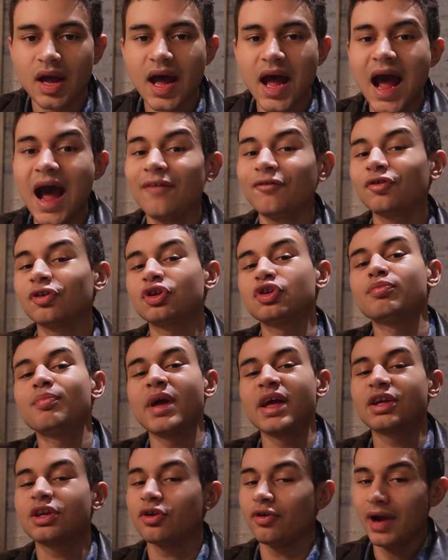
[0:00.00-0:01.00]
After you
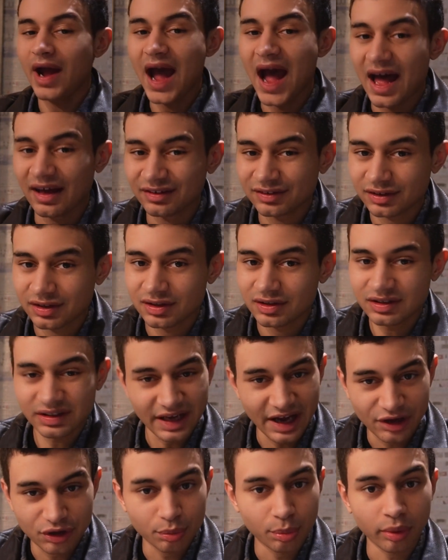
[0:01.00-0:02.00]
make your ask, now
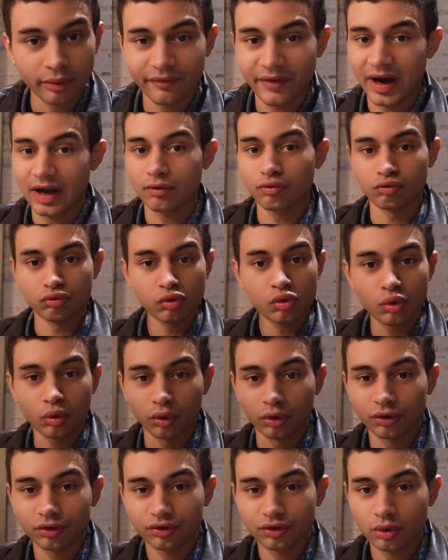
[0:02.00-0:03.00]
you provide
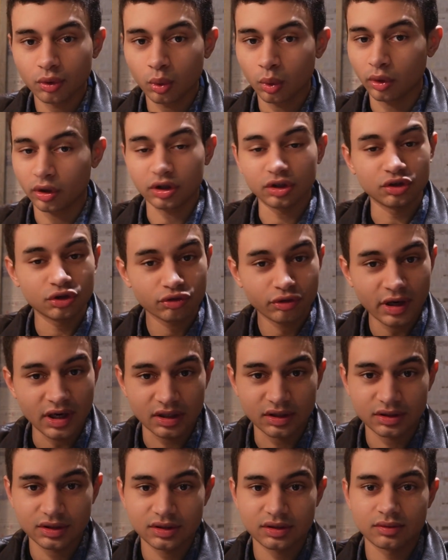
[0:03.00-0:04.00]
rules or
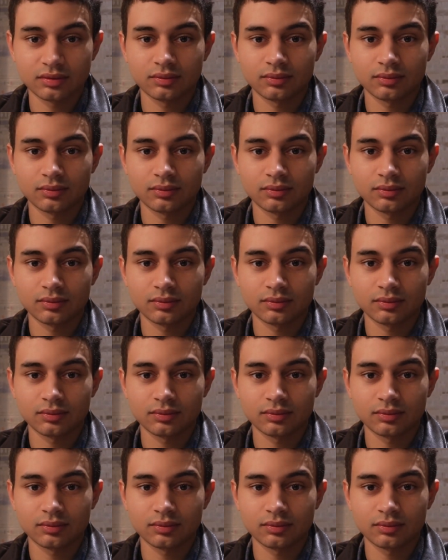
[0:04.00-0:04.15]
constraints.